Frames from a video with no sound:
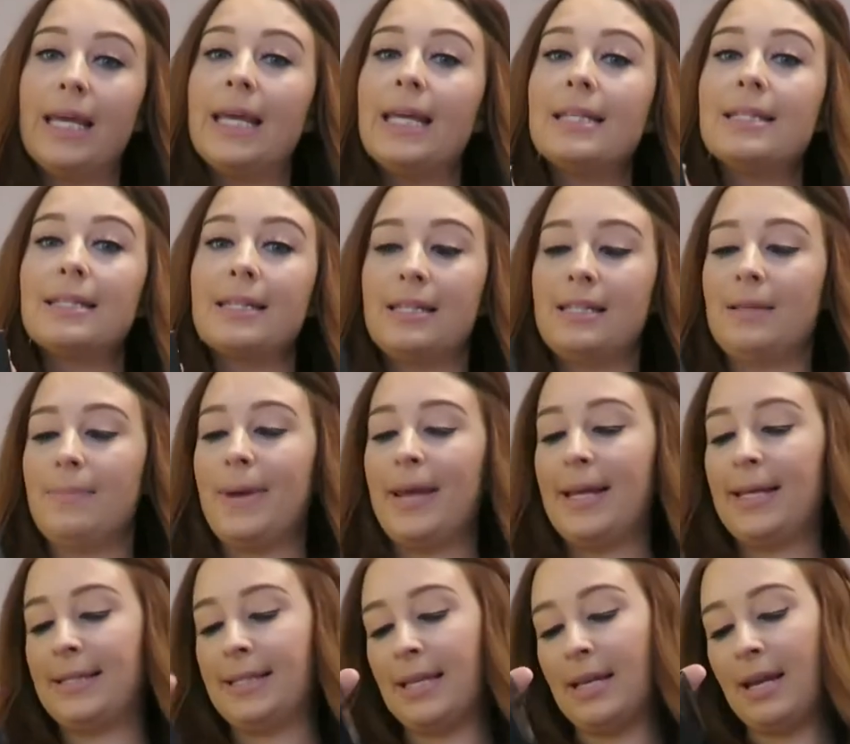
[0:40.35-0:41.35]
It is
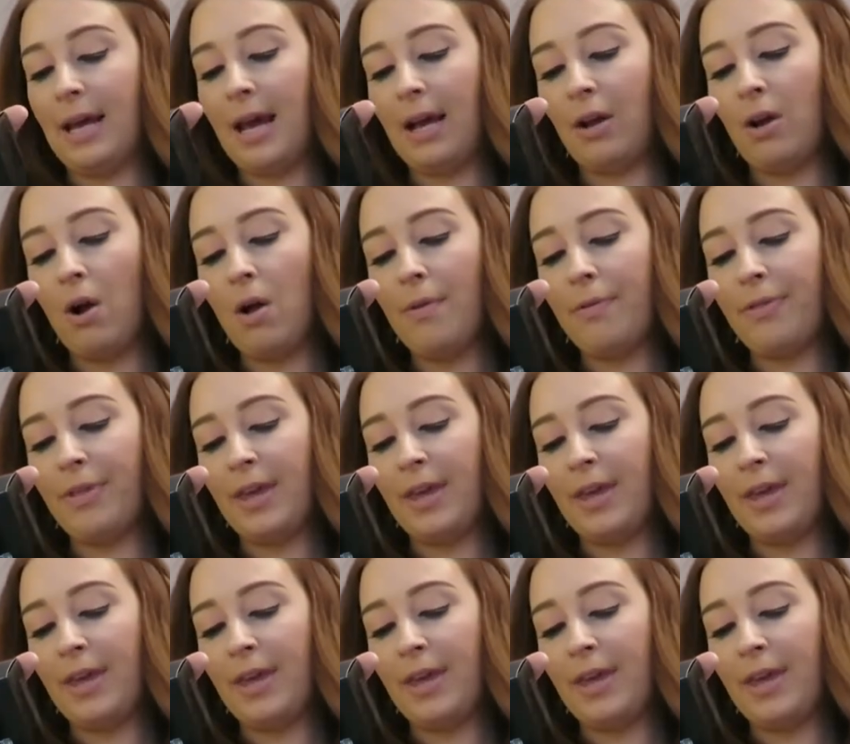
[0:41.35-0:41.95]
amazing. I got